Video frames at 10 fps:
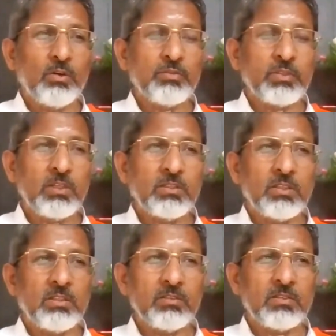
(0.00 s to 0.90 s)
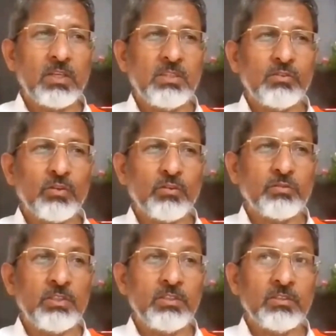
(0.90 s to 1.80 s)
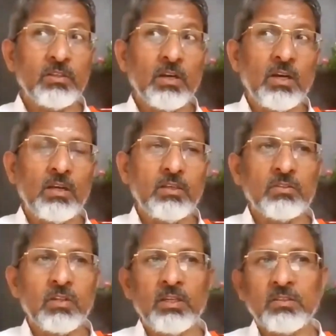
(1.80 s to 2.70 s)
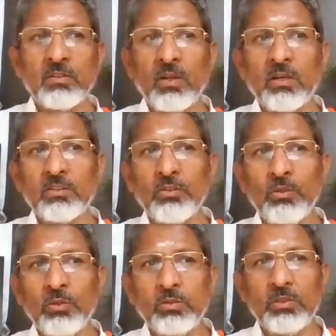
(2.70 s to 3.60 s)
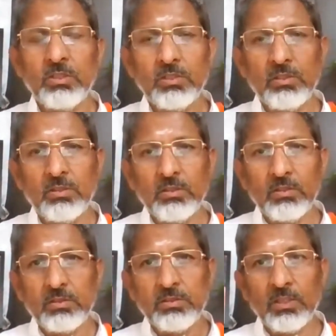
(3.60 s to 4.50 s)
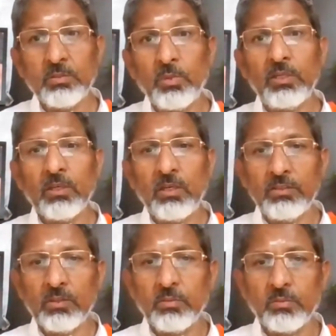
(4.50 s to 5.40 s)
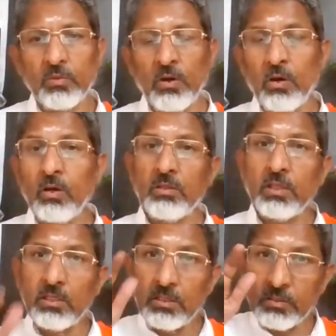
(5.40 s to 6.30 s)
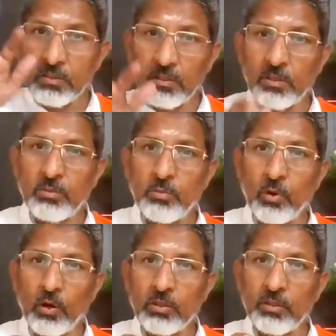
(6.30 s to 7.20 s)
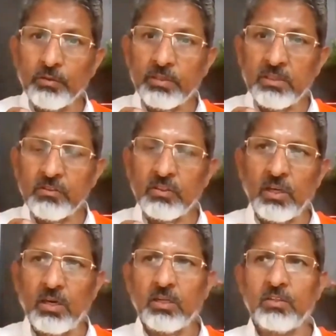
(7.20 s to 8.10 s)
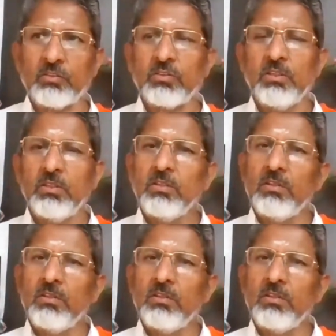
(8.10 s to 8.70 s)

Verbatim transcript: of certain sense of this is nice, that is not good, judgmentalism, all that is in the body of sanskaras.